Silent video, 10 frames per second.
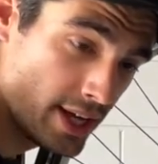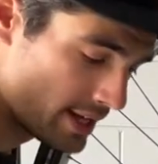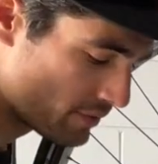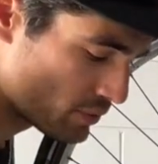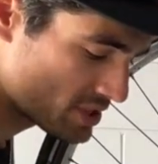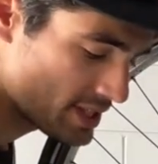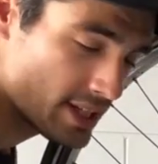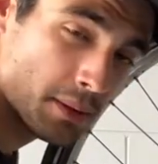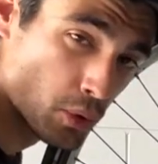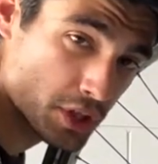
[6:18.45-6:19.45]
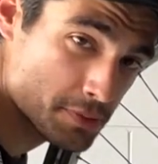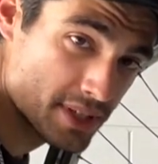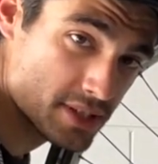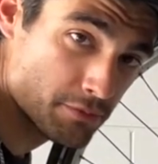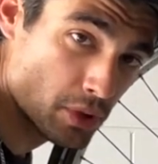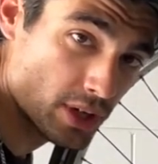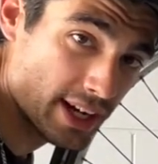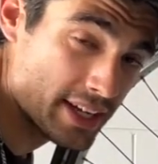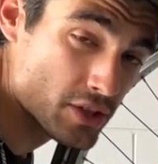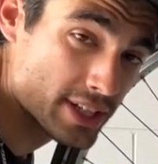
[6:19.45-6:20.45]
if you see a more expensive part,
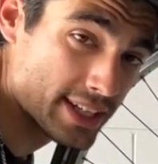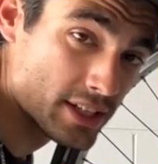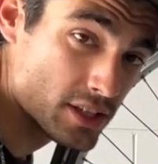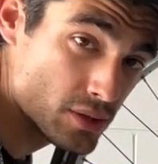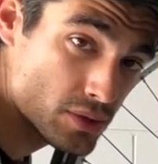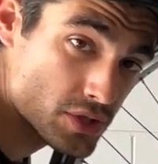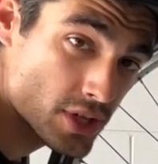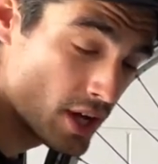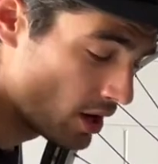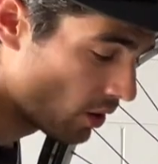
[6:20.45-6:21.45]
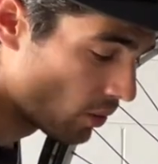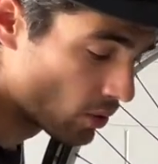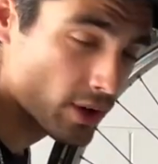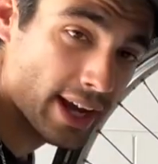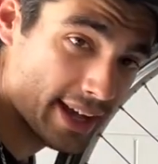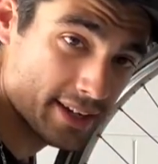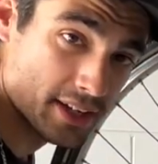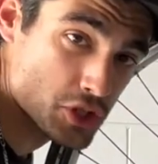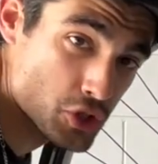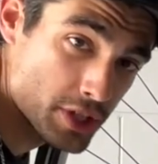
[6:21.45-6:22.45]
I either get it used or at an
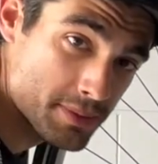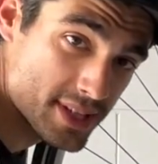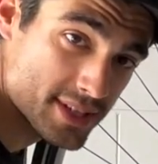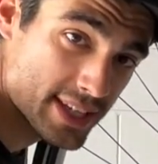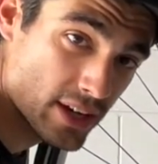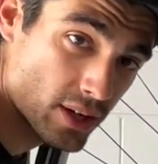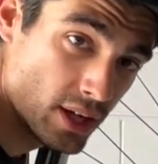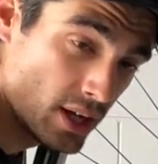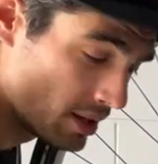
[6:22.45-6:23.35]
extreme discount.